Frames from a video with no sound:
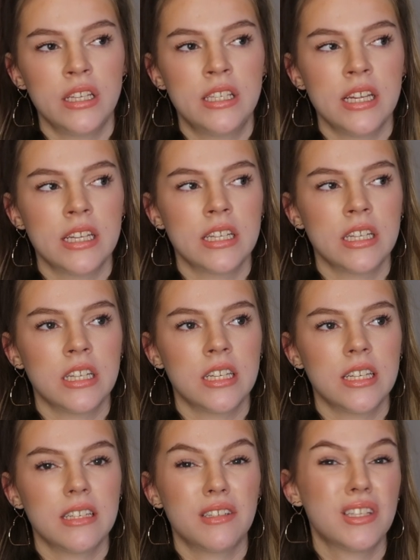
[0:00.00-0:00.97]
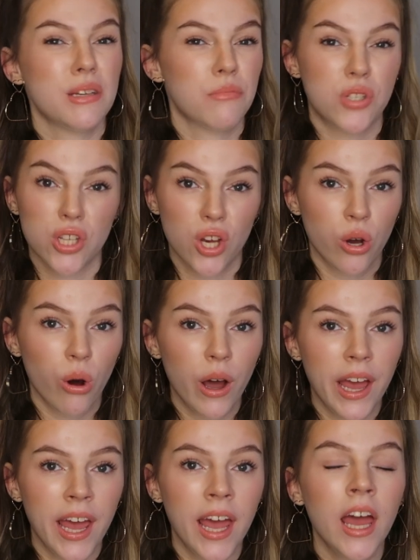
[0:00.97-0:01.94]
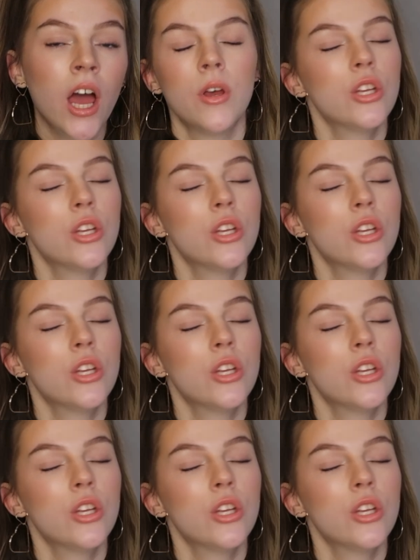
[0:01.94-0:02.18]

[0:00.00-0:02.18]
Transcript: didn't seem to cut it.